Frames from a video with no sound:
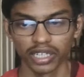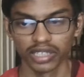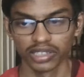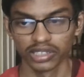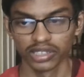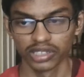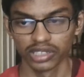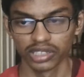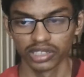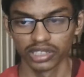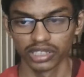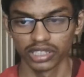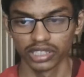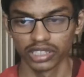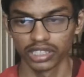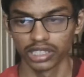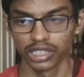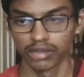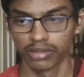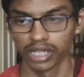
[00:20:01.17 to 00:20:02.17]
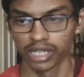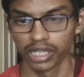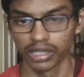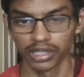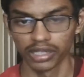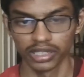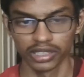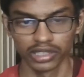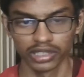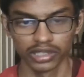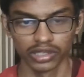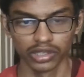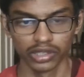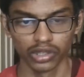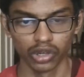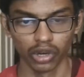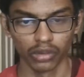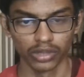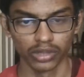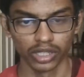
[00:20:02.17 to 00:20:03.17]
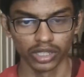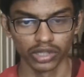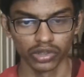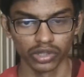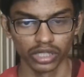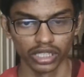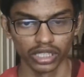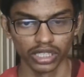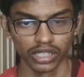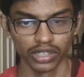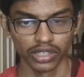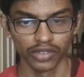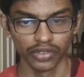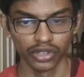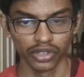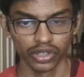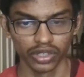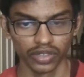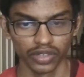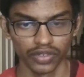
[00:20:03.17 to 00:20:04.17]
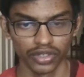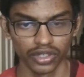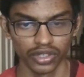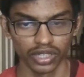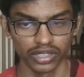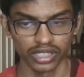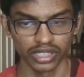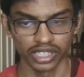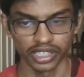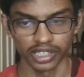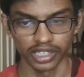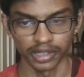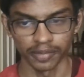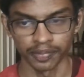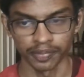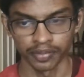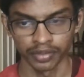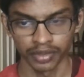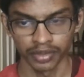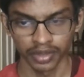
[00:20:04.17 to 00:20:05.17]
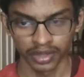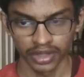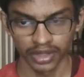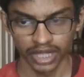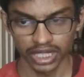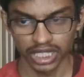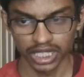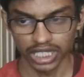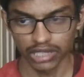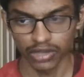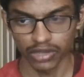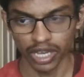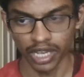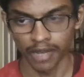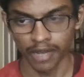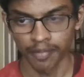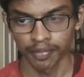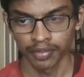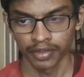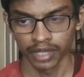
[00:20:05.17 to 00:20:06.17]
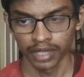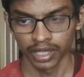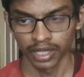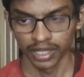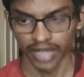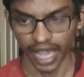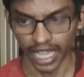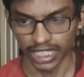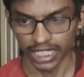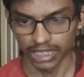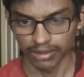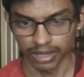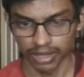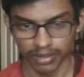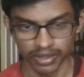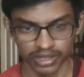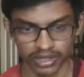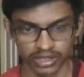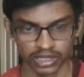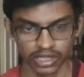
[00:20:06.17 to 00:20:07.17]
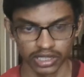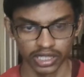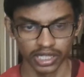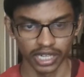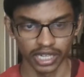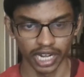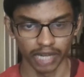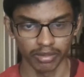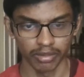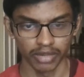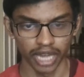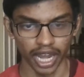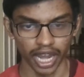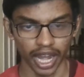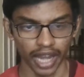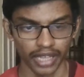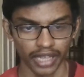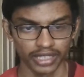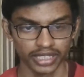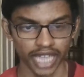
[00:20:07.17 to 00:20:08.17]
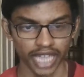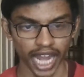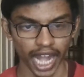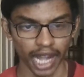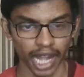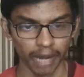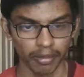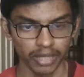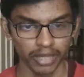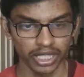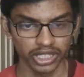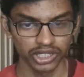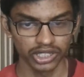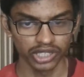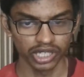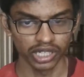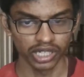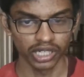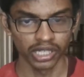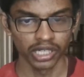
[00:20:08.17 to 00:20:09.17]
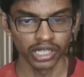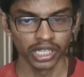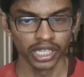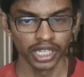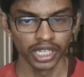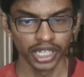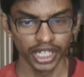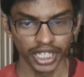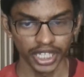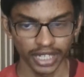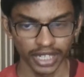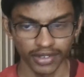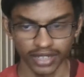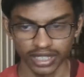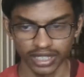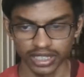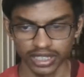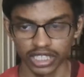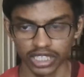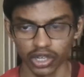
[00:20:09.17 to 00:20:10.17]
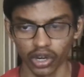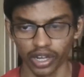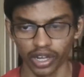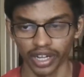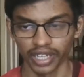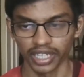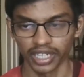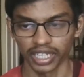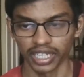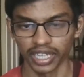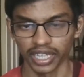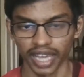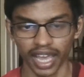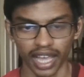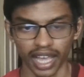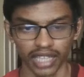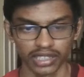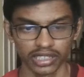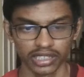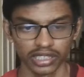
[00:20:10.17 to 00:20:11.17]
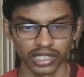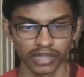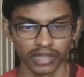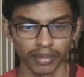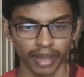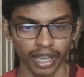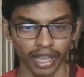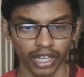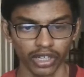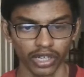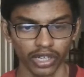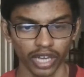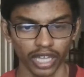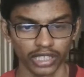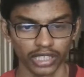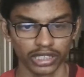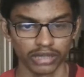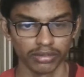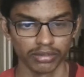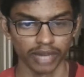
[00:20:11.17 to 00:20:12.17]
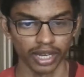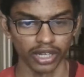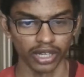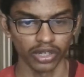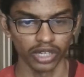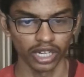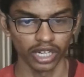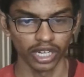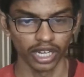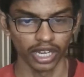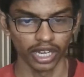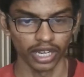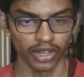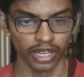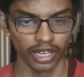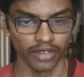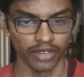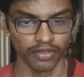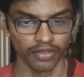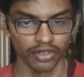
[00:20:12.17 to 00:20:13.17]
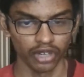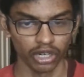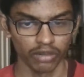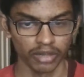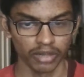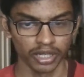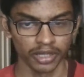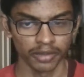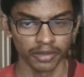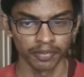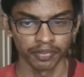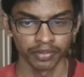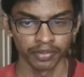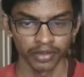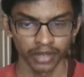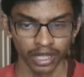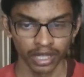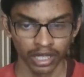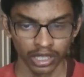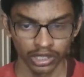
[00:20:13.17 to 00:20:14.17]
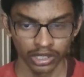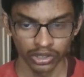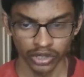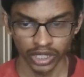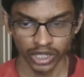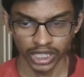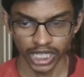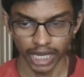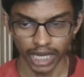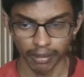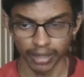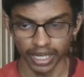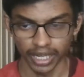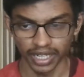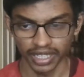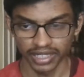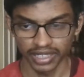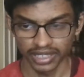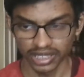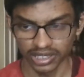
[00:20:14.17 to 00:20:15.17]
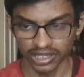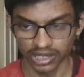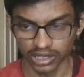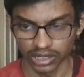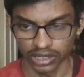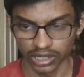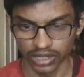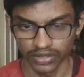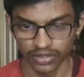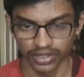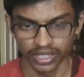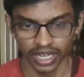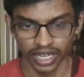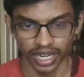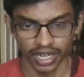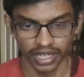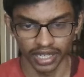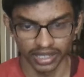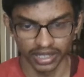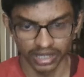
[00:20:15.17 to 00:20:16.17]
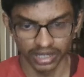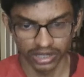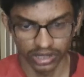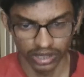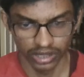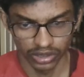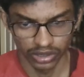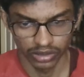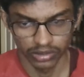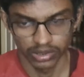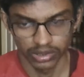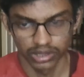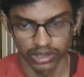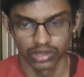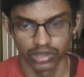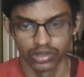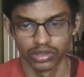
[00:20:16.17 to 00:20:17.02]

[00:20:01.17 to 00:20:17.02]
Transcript: concentration in the blood is observed only a few hours later. This is why diazepam is administered intravenously or rectally as a micro environment during epileptic seizures. Even inhalation.